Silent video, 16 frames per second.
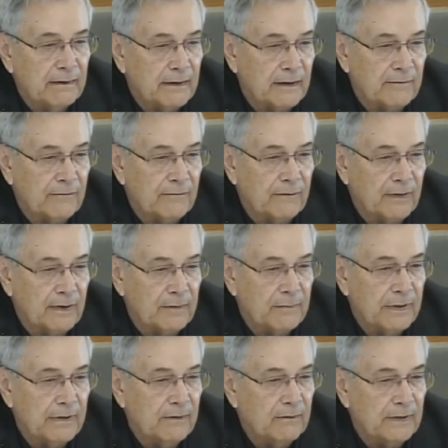I've
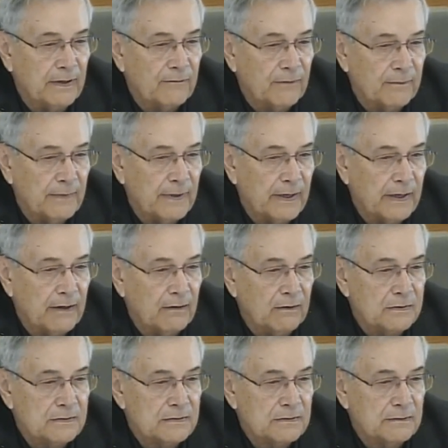been doing that for many
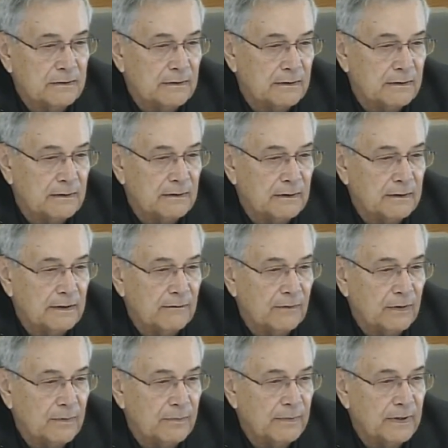years in
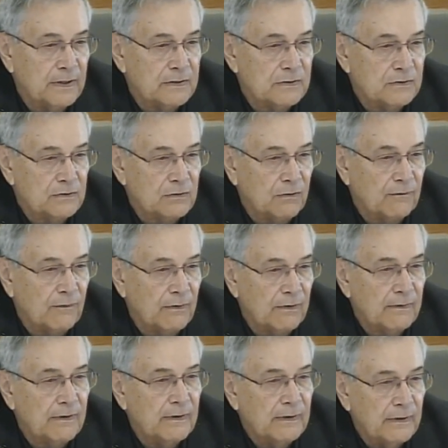different committees and so
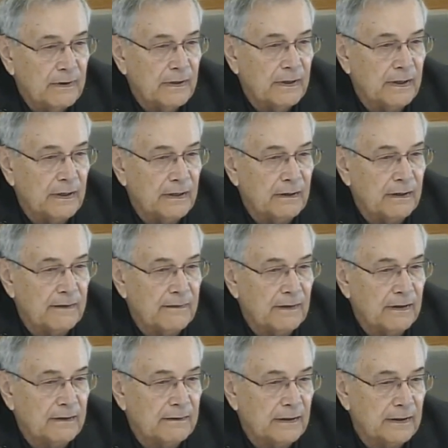forth, and I
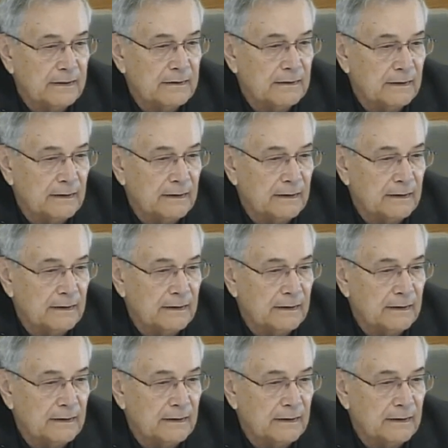think that